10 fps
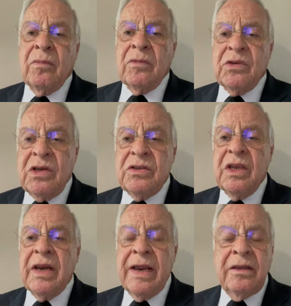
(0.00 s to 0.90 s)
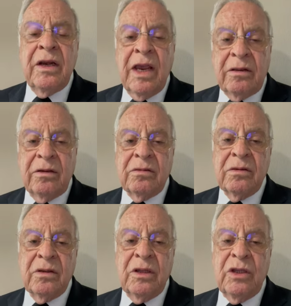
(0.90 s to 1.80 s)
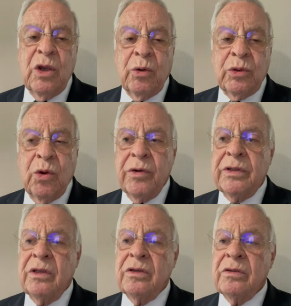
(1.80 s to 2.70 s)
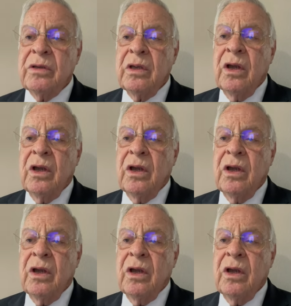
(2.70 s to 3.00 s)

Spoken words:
Since the 1980s, the authorities